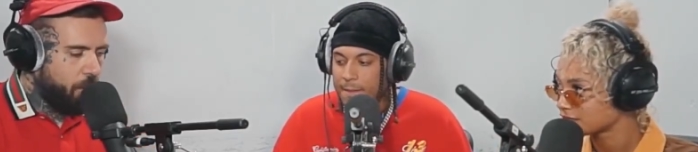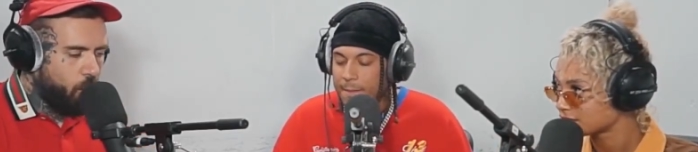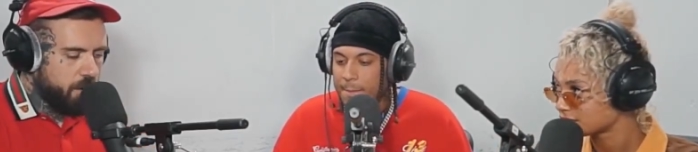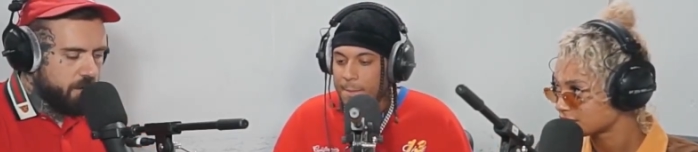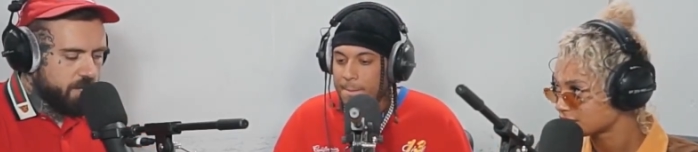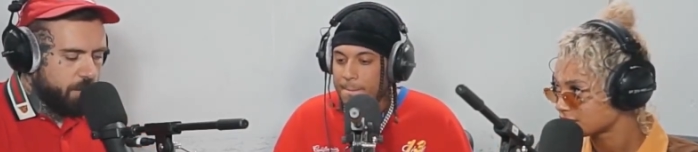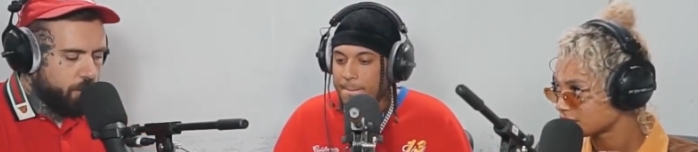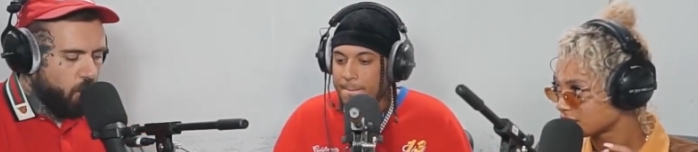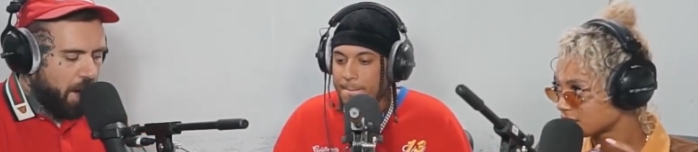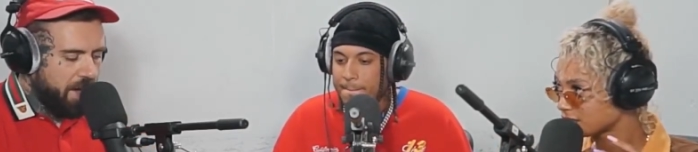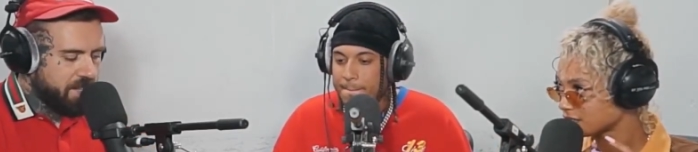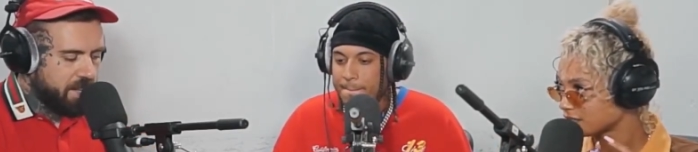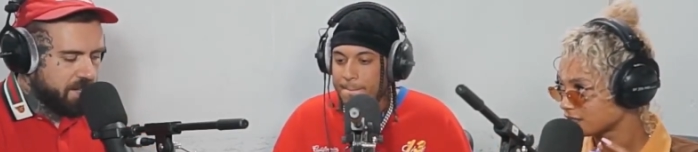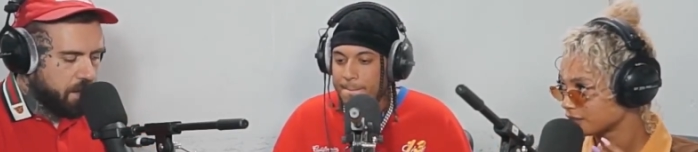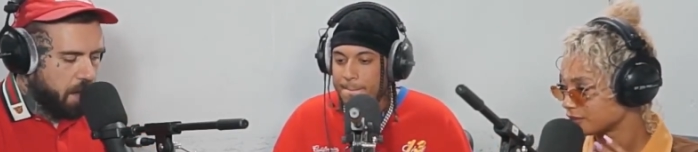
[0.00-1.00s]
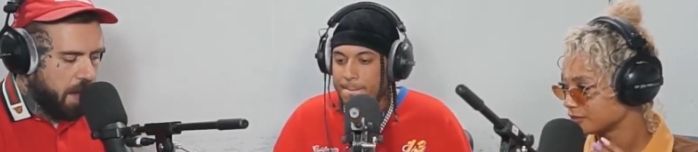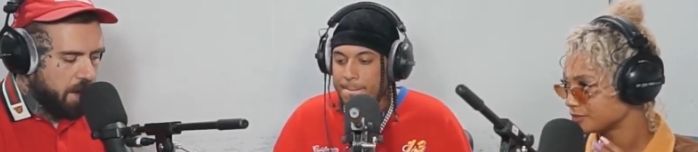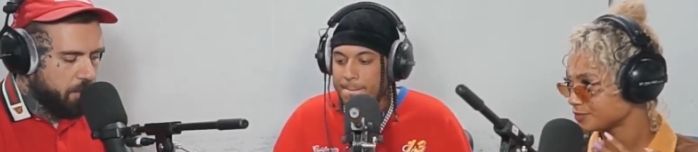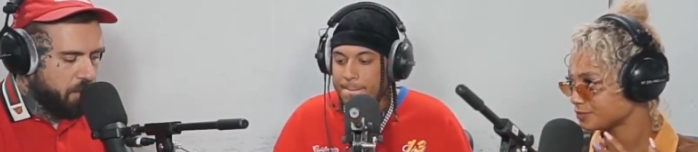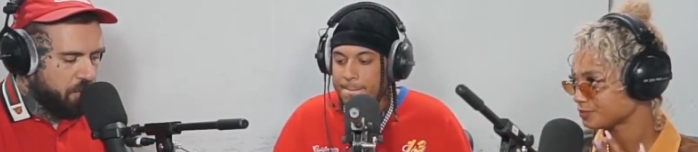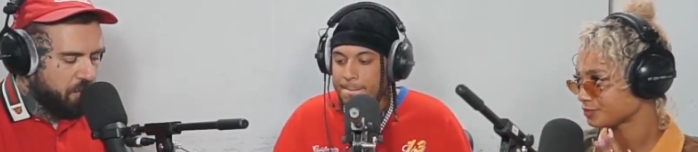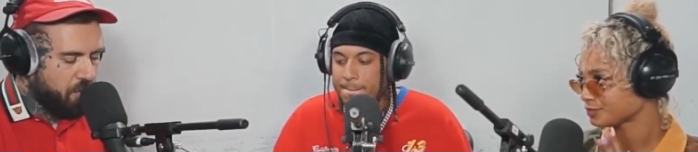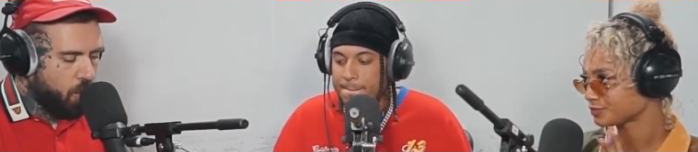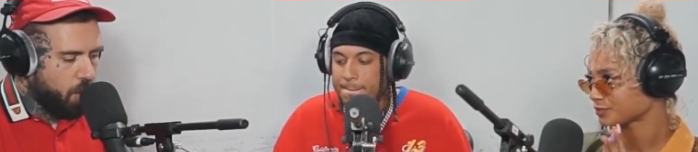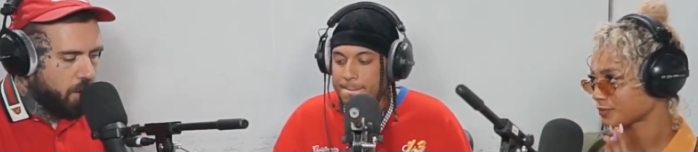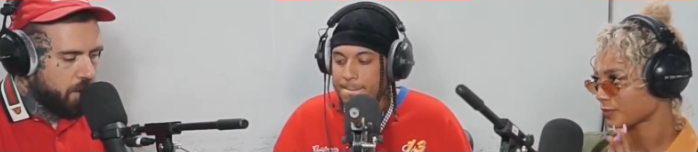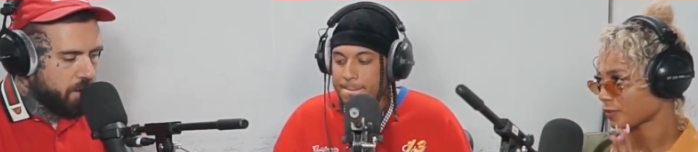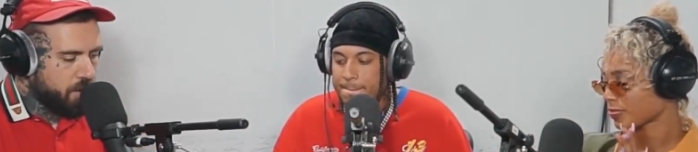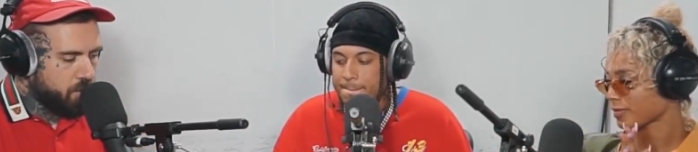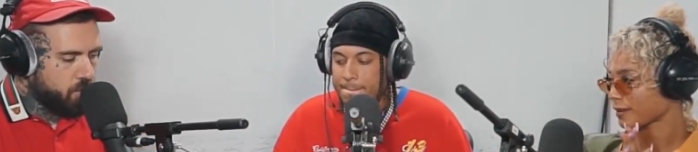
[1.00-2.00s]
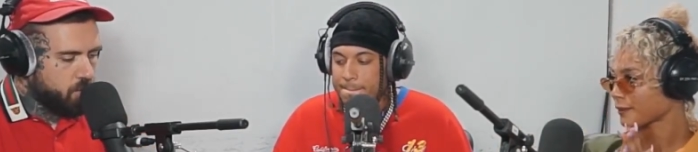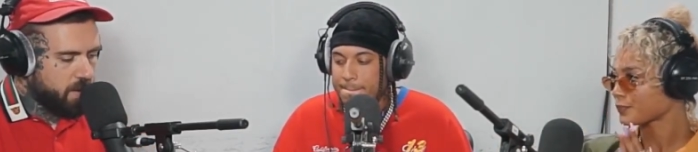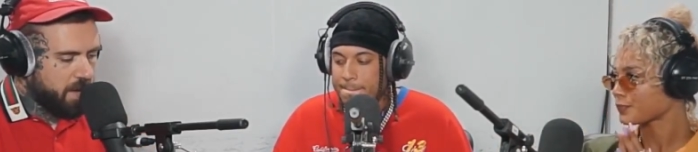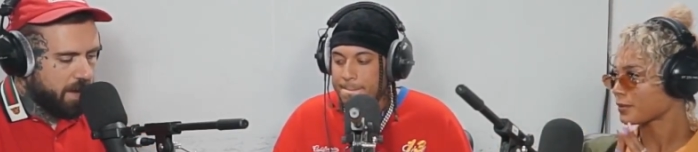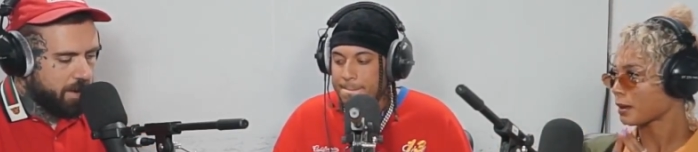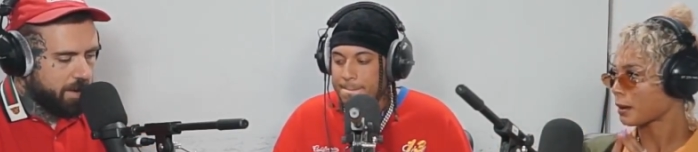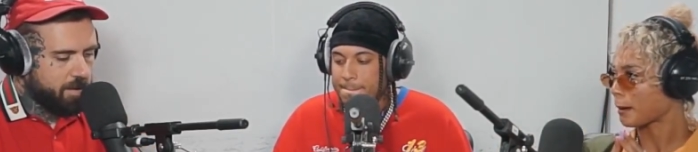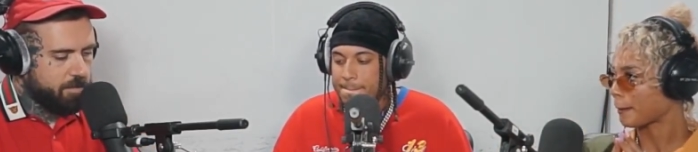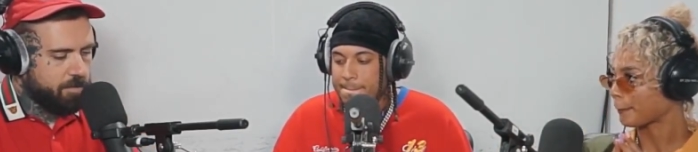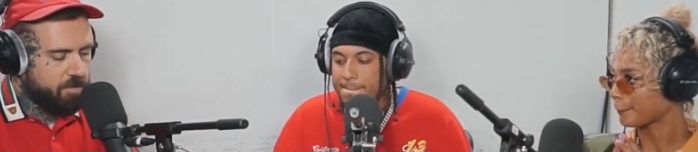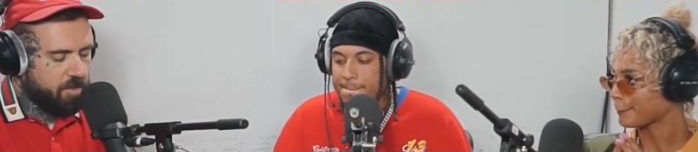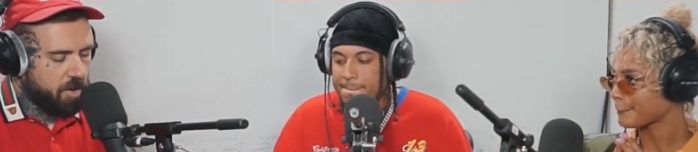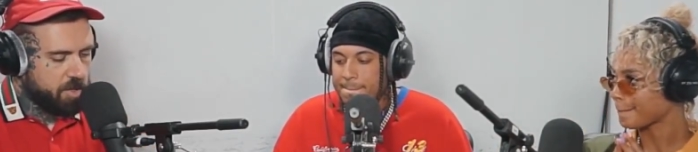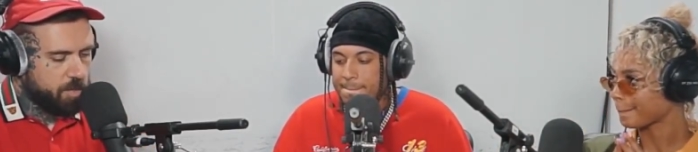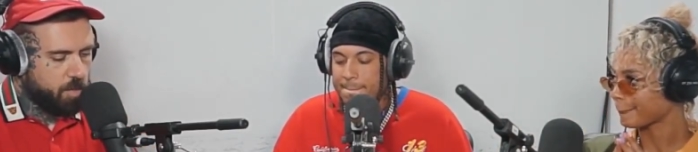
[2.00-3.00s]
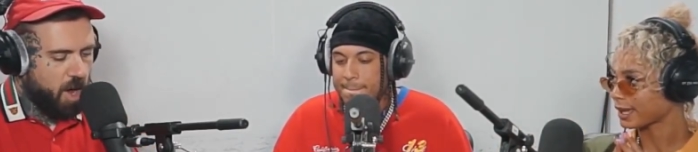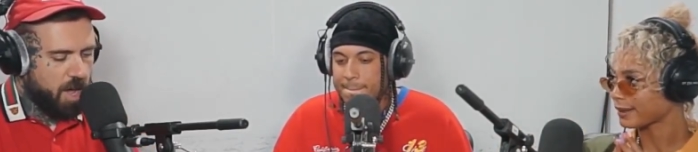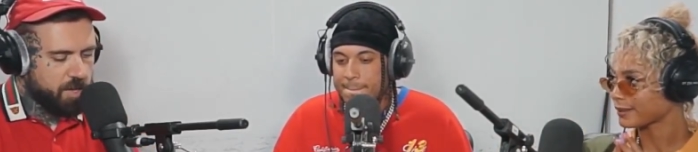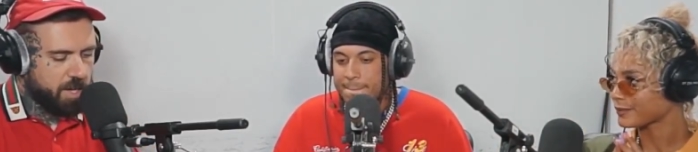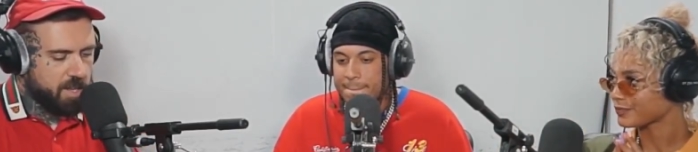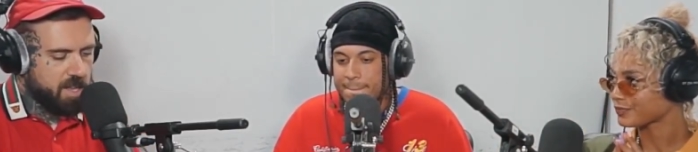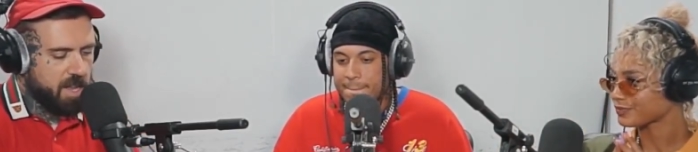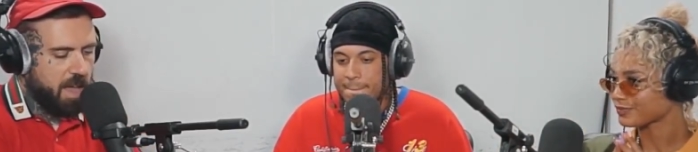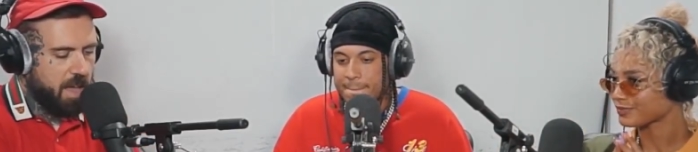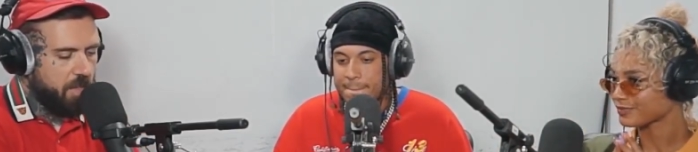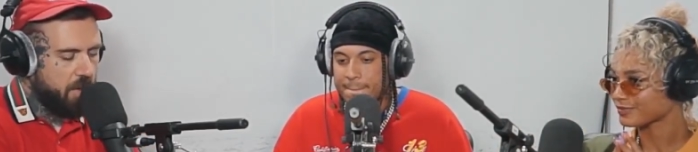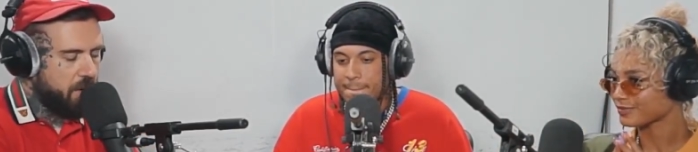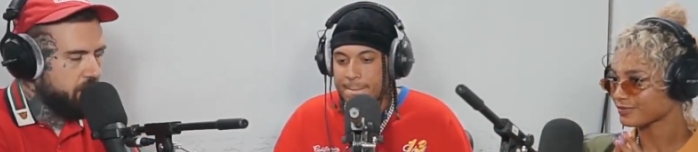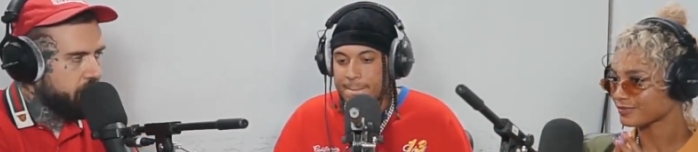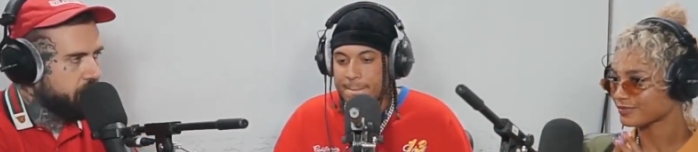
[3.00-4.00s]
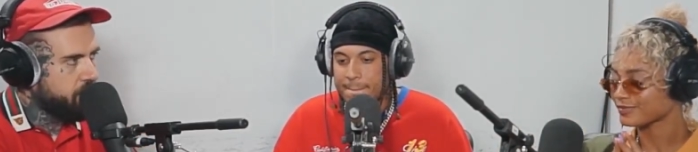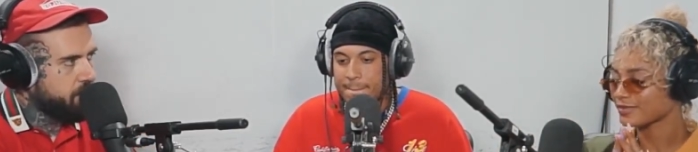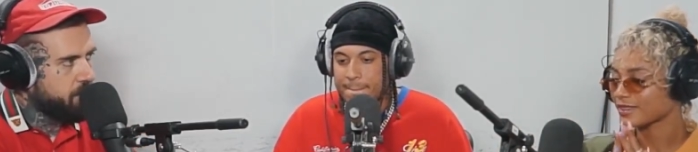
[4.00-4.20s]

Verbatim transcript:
Speaker 1: like, what is the process like before you get your first project together?